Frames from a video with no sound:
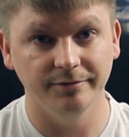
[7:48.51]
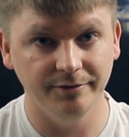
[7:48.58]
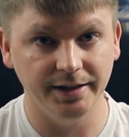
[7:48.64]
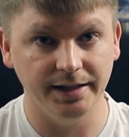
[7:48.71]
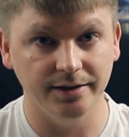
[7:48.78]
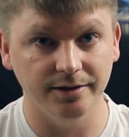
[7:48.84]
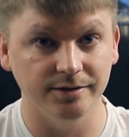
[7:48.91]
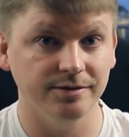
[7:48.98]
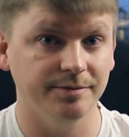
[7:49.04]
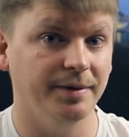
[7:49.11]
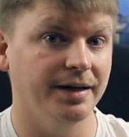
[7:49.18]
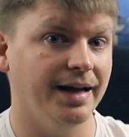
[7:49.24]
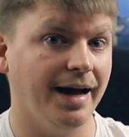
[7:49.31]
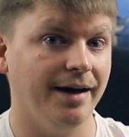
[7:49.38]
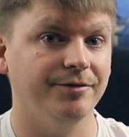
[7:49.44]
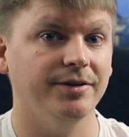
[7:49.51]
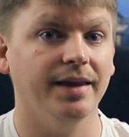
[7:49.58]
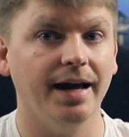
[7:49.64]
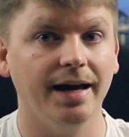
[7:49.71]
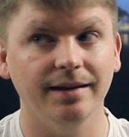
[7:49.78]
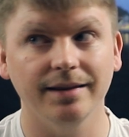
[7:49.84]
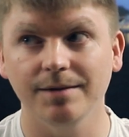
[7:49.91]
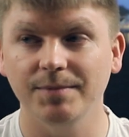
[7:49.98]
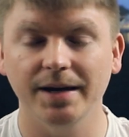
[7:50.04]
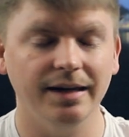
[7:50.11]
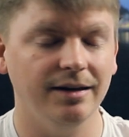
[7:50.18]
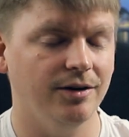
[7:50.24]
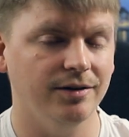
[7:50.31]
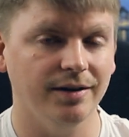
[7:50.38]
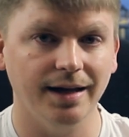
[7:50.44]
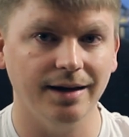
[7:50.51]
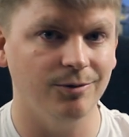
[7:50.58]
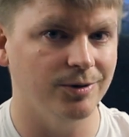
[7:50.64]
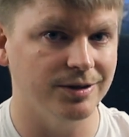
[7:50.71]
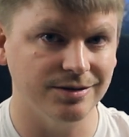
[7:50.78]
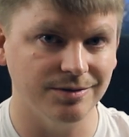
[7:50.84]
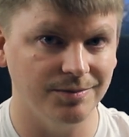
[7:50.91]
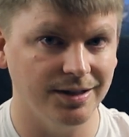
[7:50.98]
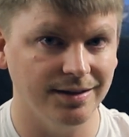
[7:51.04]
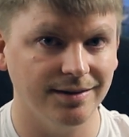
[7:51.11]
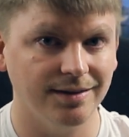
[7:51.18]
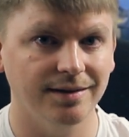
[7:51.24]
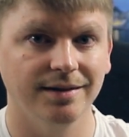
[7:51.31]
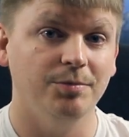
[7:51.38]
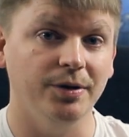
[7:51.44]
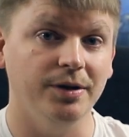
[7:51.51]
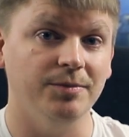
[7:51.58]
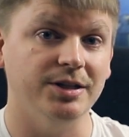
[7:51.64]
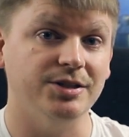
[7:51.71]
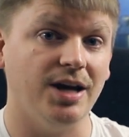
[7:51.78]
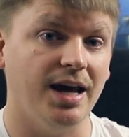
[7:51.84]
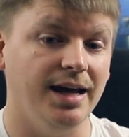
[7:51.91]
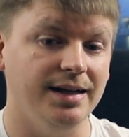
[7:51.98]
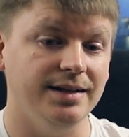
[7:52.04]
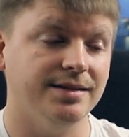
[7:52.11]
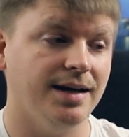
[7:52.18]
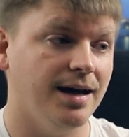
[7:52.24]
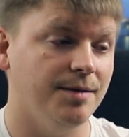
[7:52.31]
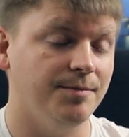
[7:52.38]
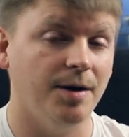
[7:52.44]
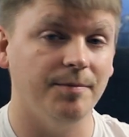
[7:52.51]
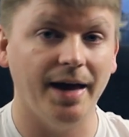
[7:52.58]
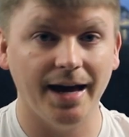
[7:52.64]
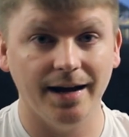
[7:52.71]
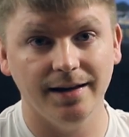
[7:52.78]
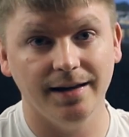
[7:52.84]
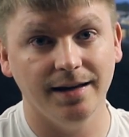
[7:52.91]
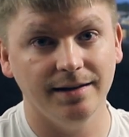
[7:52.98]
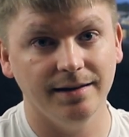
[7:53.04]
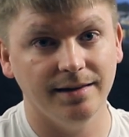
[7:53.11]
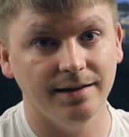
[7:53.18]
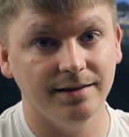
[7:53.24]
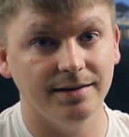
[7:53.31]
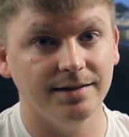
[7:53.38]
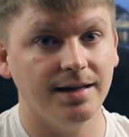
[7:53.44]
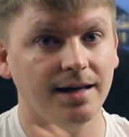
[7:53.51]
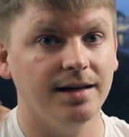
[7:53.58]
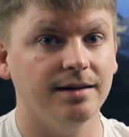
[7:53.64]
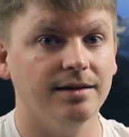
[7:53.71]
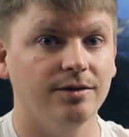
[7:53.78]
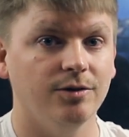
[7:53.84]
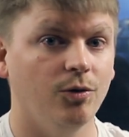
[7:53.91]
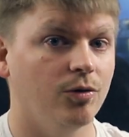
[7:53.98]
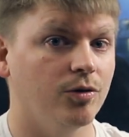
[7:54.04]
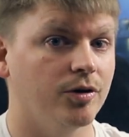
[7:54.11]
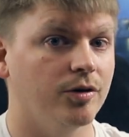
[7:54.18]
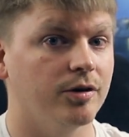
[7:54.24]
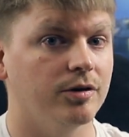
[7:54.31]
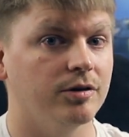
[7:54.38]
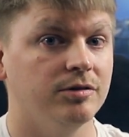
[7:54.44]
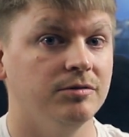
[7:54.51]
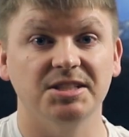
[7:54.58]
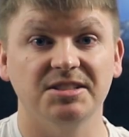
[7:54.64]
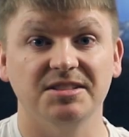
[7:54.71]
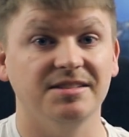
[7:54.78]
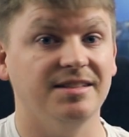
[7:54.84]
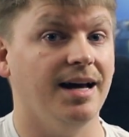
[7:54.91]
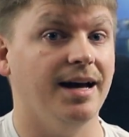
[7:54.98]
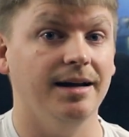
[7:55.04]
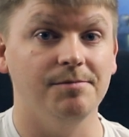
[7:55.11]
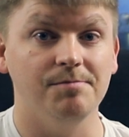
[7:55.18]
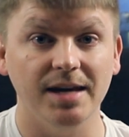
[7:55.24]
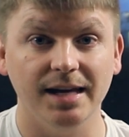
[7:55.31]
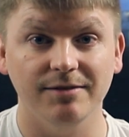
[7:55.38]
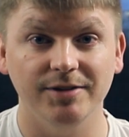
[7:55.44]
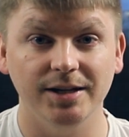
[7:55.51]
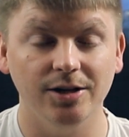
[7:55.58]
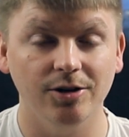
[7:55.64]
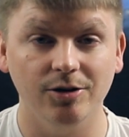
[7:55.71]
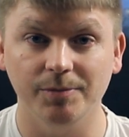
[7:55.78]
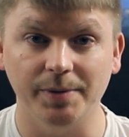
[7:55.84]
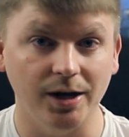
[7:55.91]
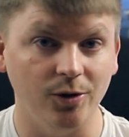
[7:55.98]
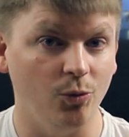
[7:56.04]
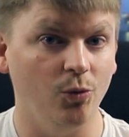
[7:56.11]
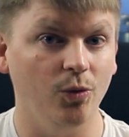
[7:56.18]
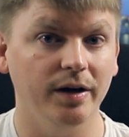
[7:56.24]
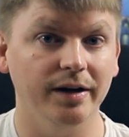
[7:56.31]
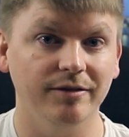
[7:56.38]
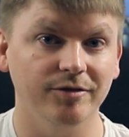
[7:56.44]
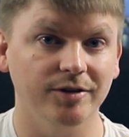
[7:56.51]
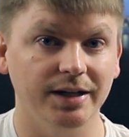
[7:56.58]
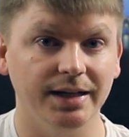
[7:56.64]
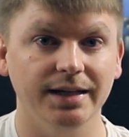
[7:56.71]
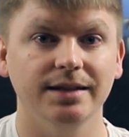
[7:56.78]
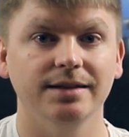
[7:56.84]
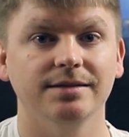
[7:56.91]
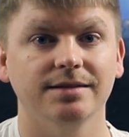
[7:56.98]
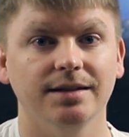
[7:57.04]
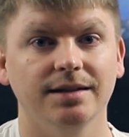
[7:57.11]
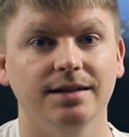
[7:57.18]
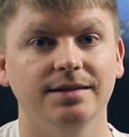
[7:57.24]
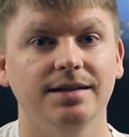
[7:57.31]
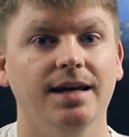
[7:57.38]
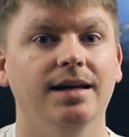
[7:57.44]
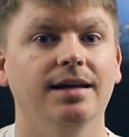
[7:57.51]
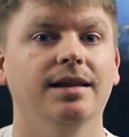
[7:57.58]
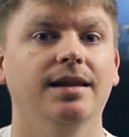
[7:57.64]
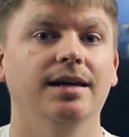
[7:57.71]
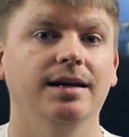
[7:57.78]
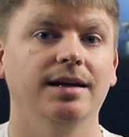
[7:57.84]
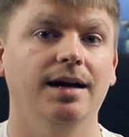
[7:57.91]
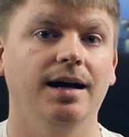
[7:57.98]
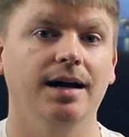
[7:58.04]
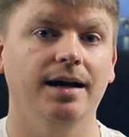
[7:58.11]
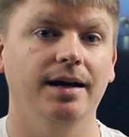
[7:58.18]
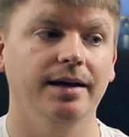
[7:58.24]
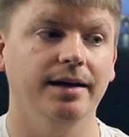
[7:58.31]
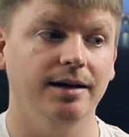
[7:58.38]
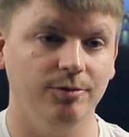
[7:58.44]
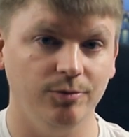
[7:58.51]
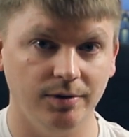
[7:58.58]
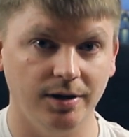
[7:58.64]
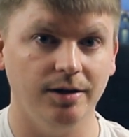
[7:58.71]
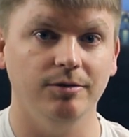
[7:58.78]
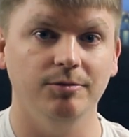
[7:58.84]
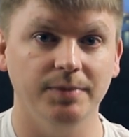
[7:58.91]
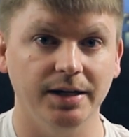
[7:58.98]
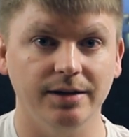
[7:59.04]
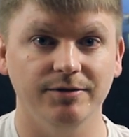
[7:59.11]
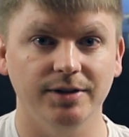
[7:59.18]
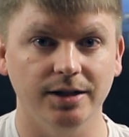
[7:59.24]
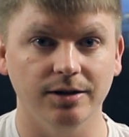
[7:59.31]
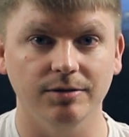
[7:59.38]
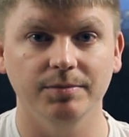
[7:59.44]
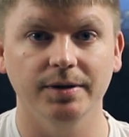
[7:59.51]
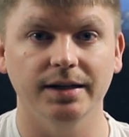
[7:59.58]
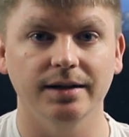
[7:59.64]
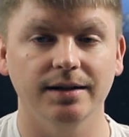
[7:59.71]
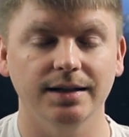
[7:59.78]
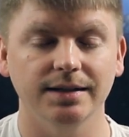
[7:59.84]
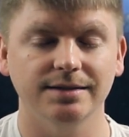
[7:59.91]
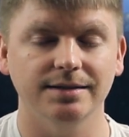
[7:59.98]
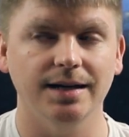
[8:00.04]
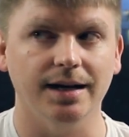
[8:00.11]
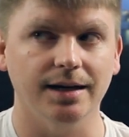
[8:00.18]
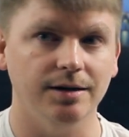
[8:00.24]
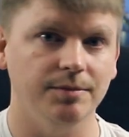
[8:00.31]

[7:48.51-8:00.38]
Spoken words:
videos, but after that they may go to like once a month. Pretty much anytime I'm adding anything to the tank or just decide to make a video about whatever it is in the tank, then I'll make a video, but it's not